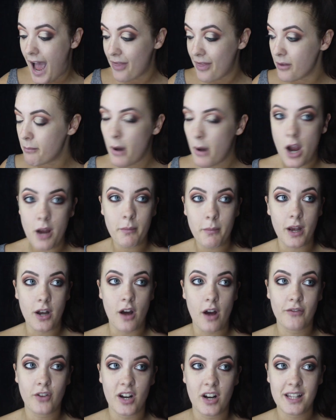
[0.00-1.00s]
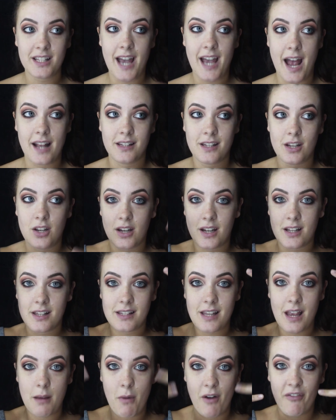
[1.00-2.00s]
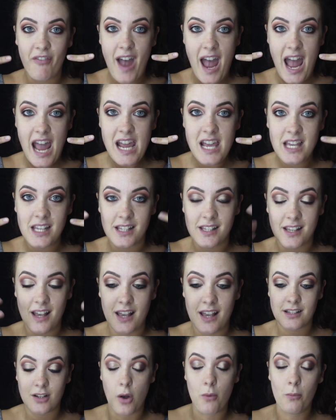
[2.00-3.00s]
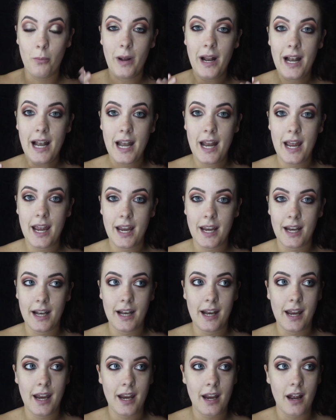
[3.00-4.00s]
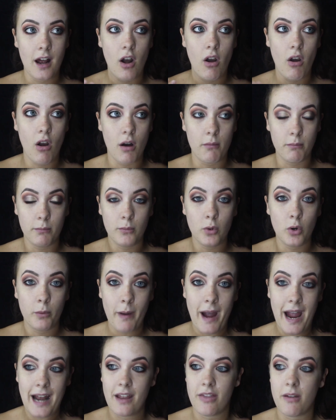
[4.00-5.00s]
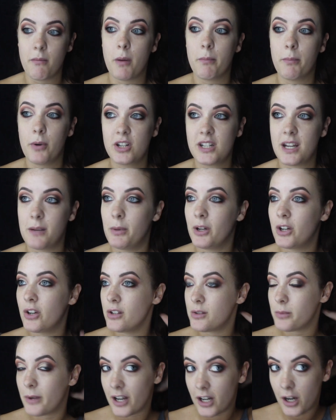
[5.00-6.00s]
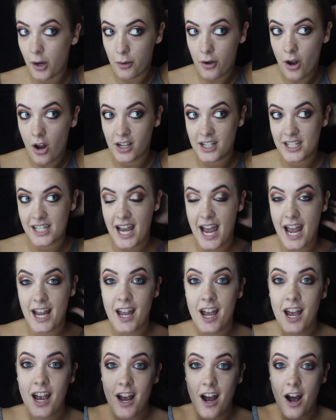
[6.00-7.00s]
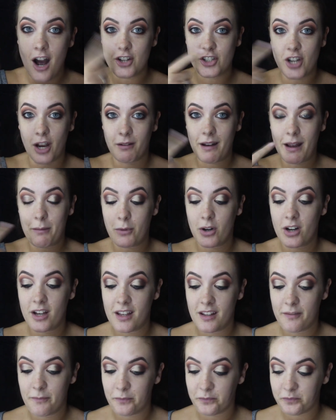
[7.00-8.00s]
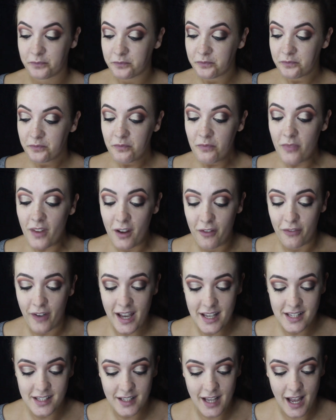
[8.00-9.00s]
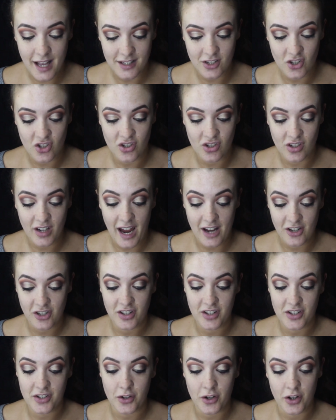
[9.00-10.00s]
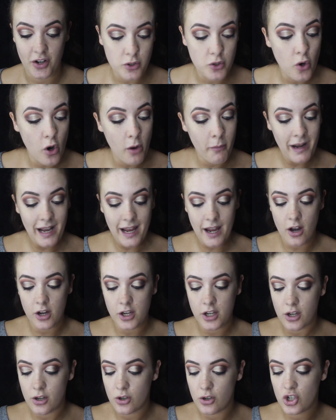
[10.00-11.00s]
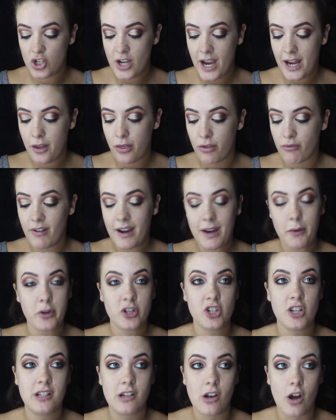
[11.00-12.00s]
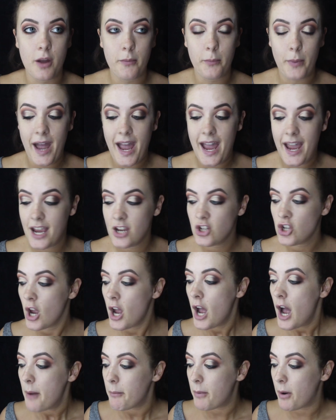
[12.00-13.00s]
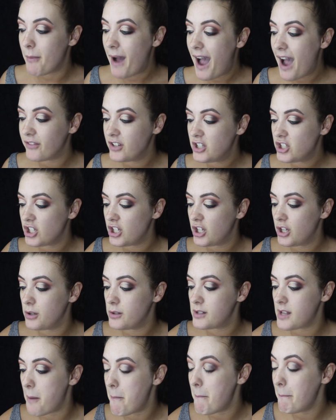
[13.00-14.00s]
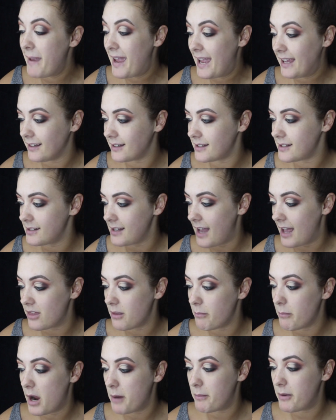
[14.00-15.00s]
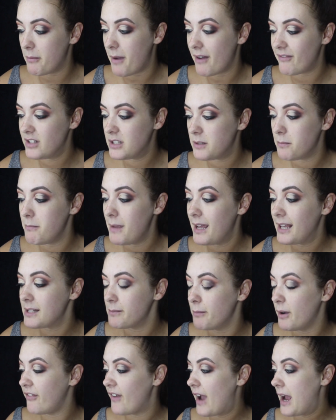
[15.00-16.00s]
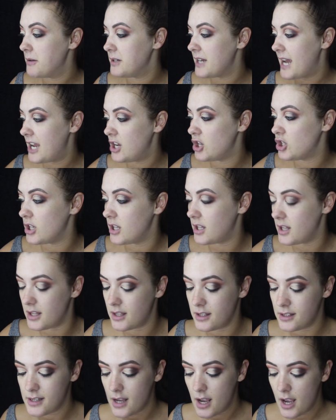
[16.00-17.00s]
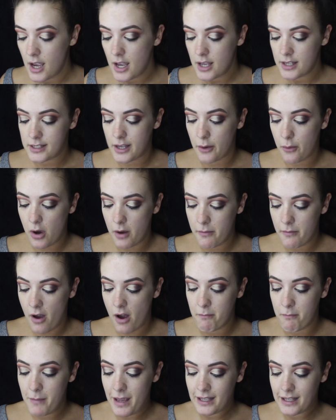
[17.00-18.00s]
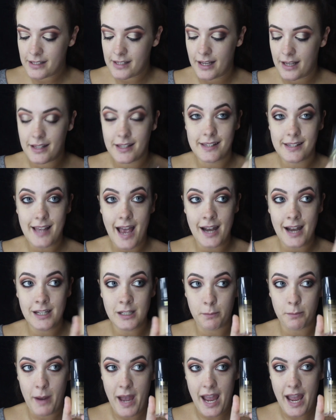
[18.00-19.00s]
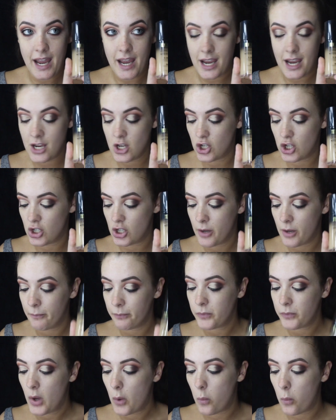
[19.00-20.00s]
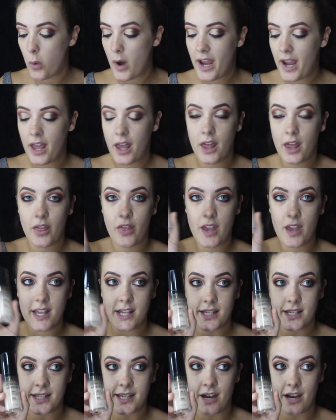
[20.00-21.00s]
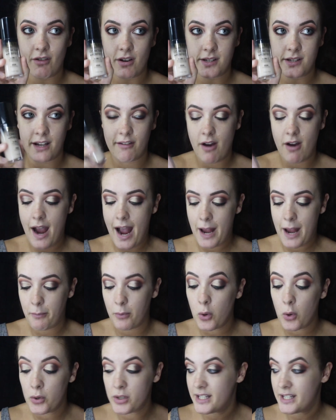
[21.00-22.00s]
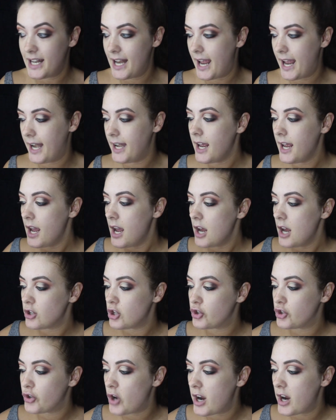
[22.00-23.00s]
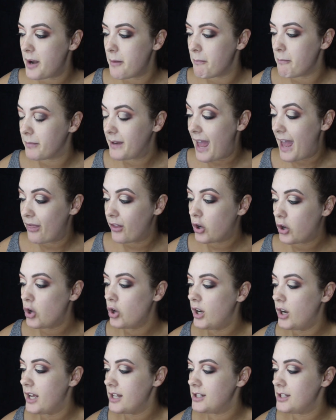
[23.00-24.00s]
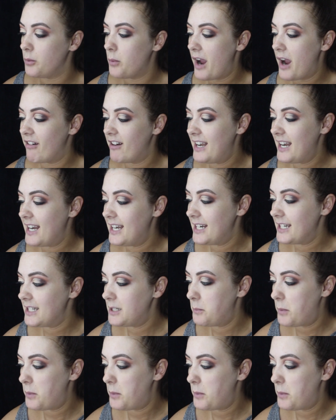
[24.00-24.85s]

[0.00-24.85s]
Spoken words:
At the moment I've got a tan, so you can see my face completely a lot more paler than my body, because when I go on holiday I don't let my face catch the sun. Normally I use shade 3, which is light beige, but I'm having to use a mix at the moment. I'm having to mix my foundations, so I'm mixing sand beige with 00A porcelain to try and get the colour to where I need it to